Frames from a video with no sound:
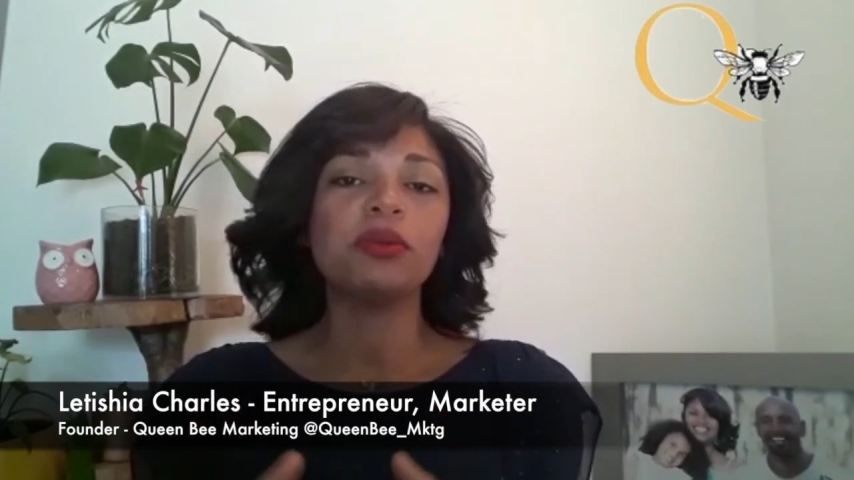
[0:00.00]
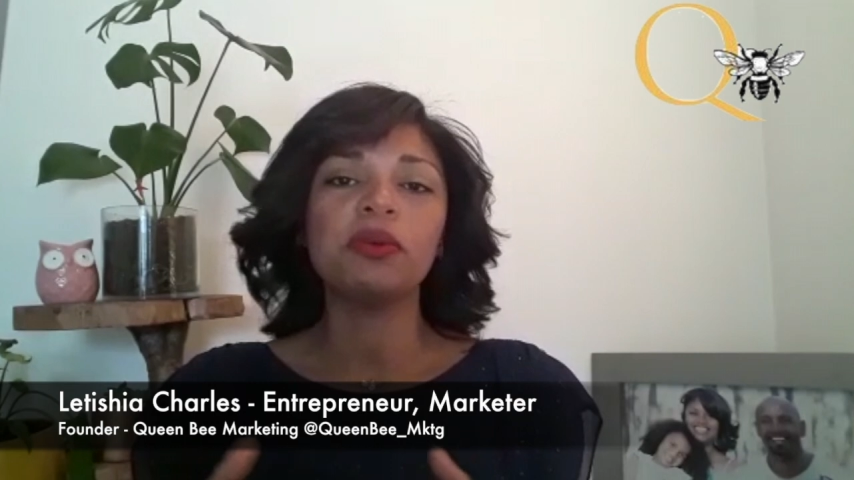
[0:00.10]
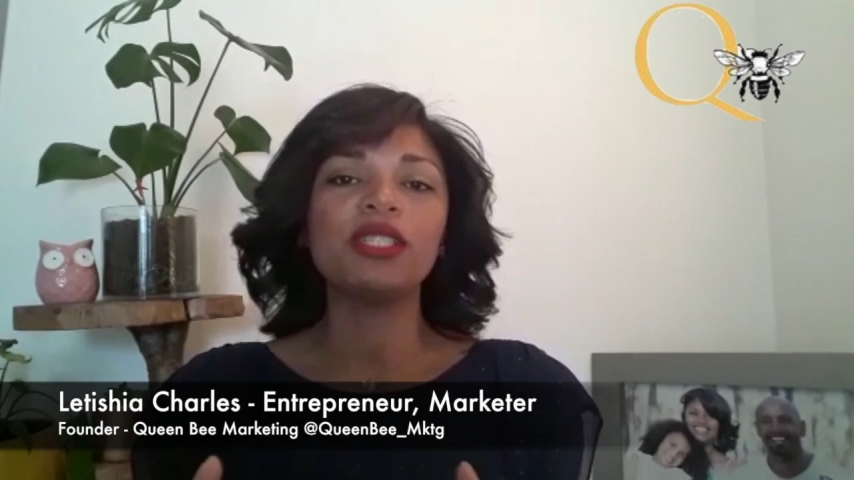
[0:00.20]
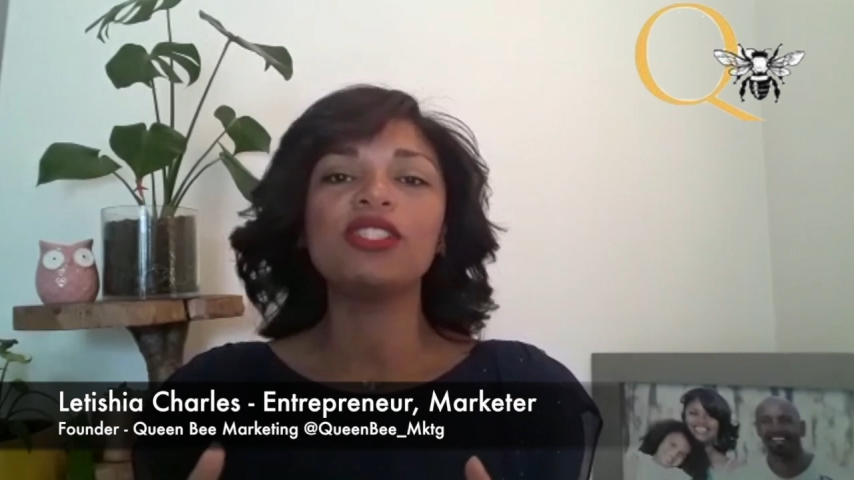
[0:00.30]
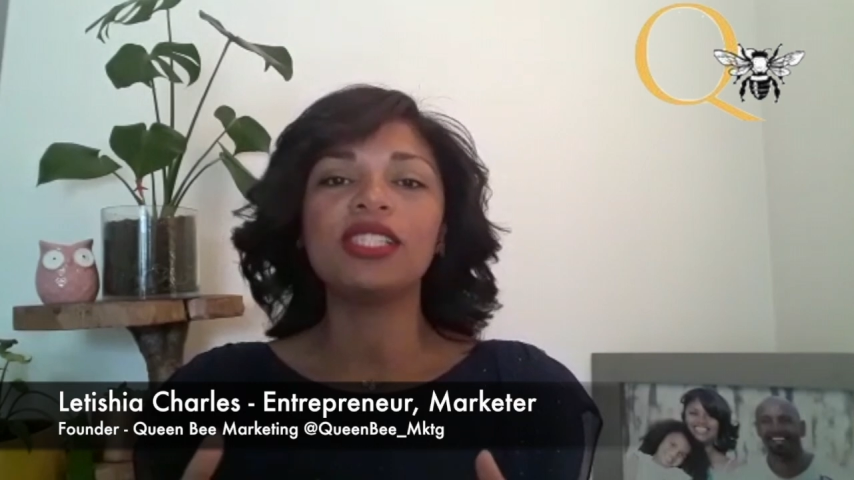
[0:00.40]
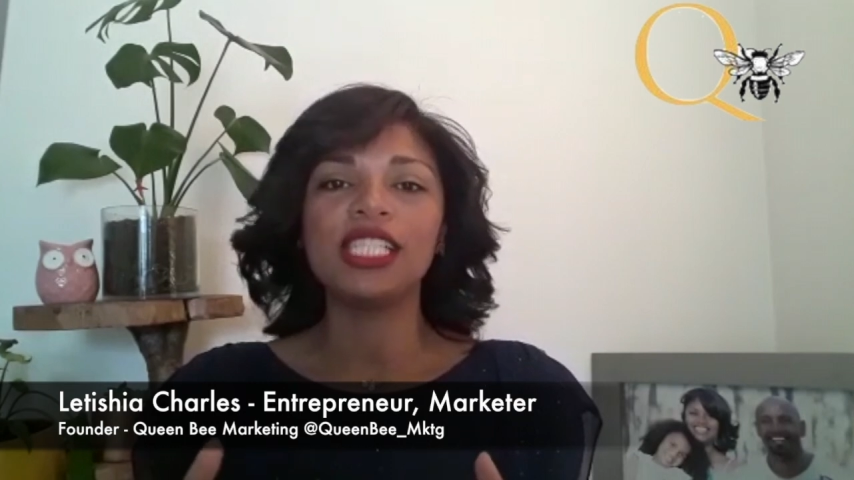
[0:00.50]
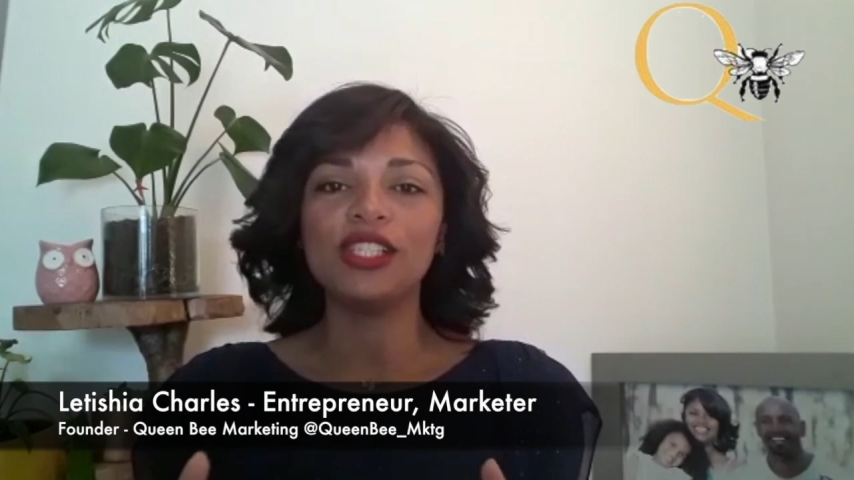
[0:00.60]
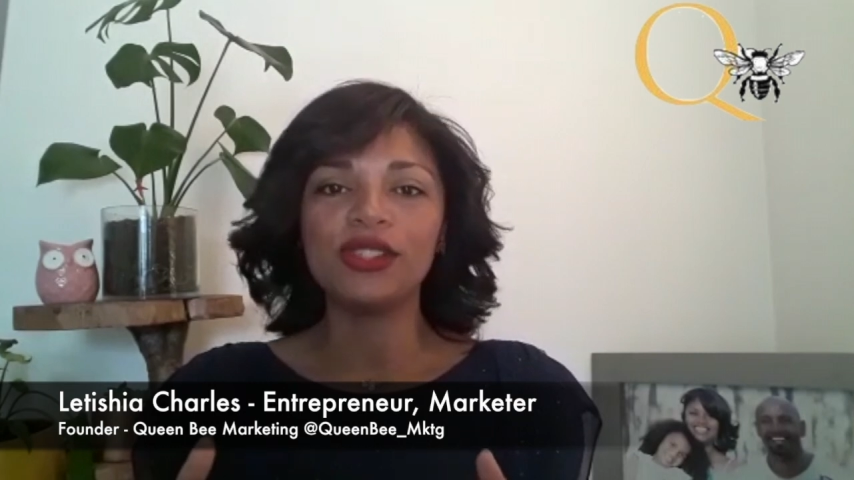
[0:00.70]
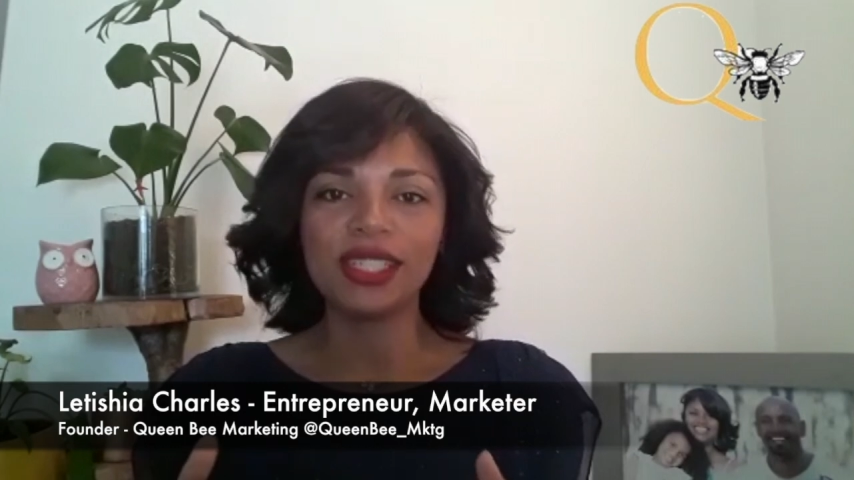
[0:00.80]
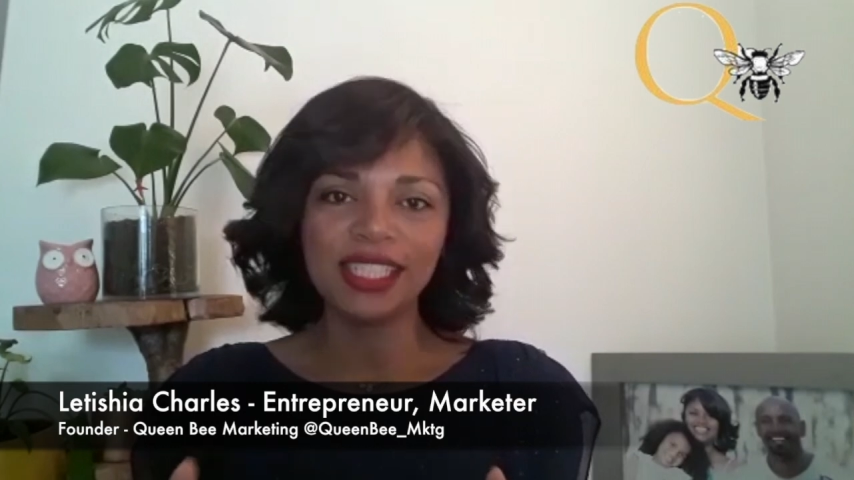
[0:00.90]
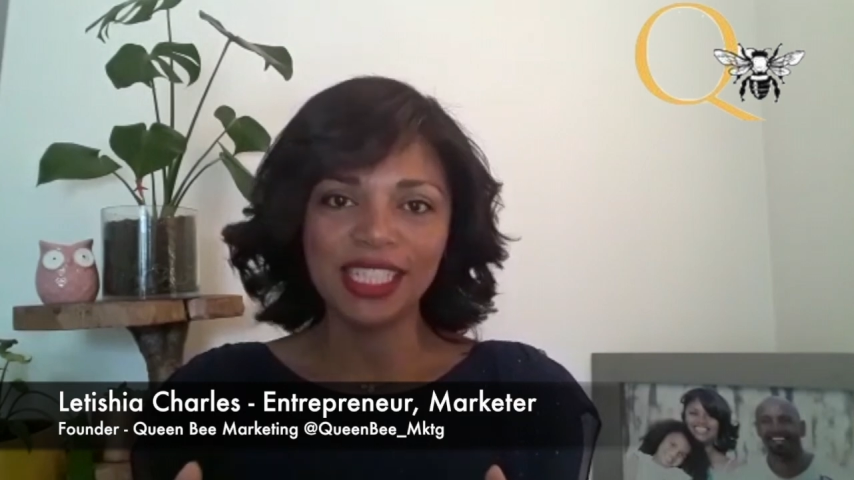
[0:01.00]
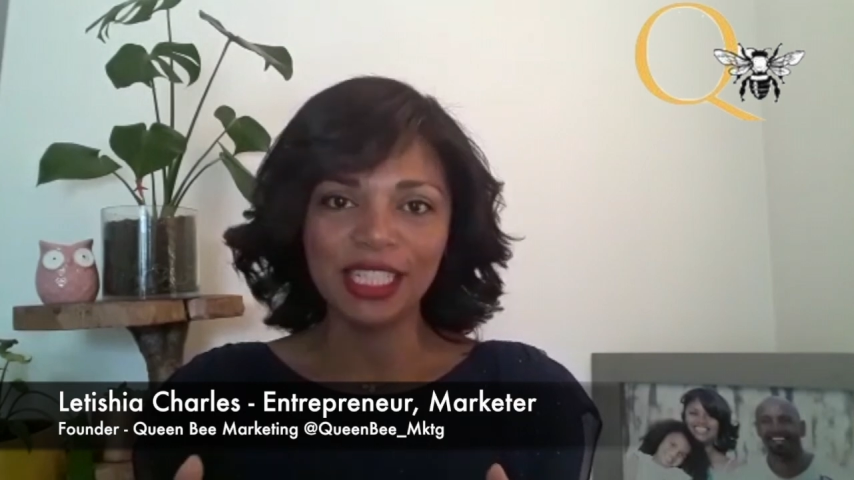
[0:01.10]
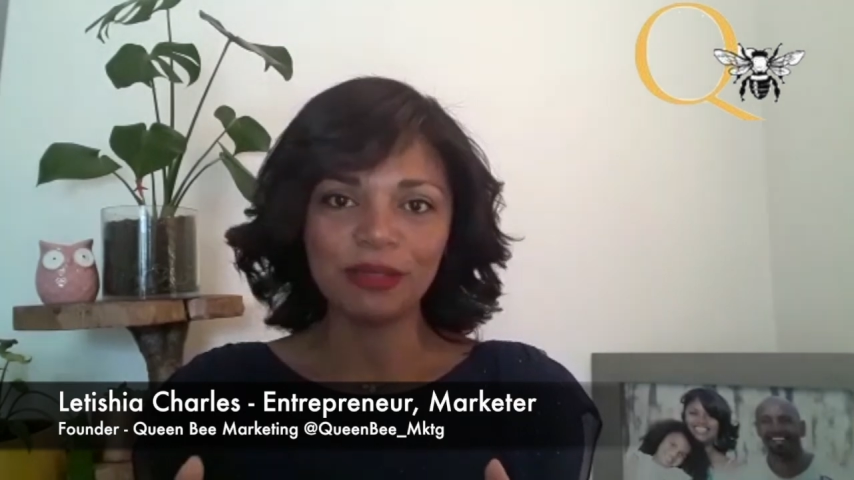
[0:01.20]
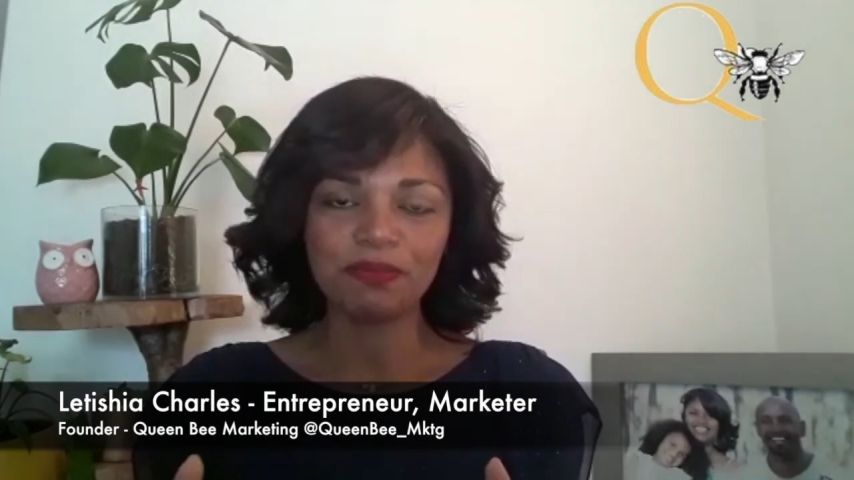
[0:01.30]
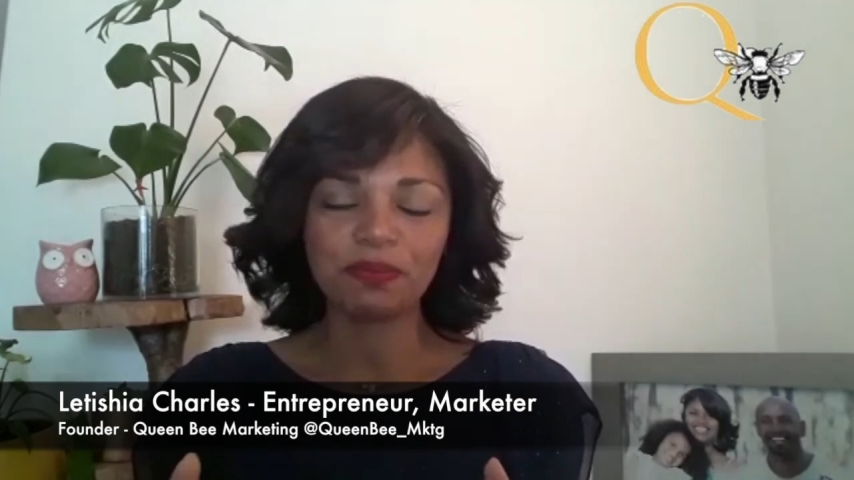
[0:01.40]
will want to see you succeed.